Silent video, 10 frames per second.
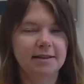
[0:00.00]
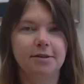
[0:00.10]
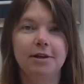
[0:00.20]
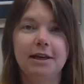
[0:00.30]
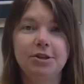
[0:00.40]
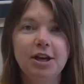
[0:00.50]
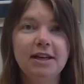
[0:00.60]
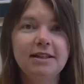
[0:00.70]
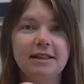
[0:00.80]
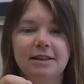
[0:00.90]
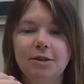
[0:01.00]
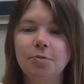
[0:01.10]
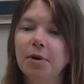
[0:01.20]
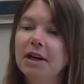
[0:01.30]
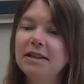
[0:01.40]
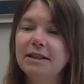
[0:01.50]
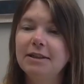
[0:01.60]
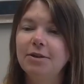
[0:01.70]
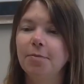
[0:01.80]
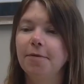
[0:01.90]
keychains. It's super easy,
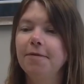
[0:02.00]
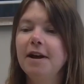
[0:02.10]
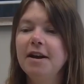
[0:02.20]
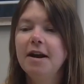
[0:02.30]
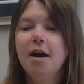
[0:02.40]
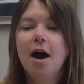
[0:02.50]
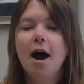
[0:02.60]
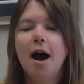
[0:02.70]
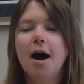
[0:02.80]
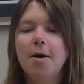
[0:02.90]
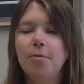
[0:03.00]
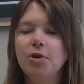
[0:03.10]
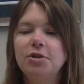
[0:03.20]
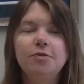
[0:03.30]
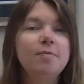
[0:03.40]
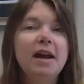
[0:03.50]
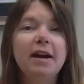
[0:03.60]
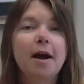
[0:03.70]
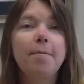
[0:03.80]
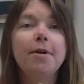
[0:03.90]
super fun. Once you've made a
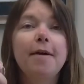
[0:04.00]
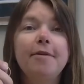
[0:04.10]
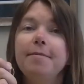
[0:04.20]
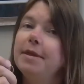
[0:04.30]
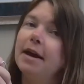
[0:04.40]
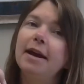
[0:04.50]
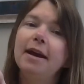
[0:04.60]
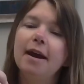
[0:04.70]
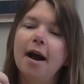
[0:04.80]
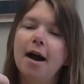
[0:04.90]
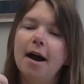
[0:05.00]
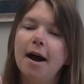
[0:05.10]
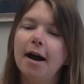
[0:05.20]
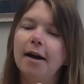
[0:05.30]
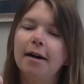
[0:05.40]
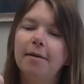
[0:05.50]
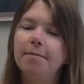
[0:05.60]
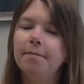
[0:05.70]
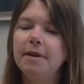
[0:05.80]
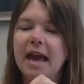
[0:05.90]
couple of them, they
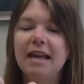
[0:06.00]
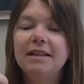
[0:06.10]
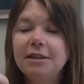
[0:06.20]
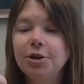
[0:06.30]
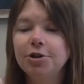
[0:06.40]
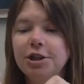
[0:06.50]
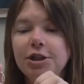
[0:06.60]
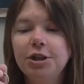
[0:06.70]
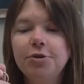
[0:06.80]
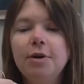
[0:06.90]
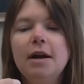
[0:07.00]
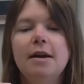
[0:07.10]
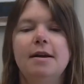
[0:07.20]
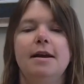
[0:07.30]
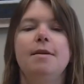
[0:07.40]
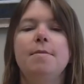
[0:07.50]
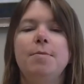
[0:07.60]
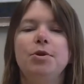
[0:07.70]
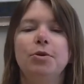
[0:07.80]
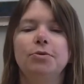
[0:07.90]
get easier to do, and
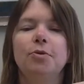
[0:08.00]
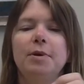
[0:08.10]
maybe yours will be a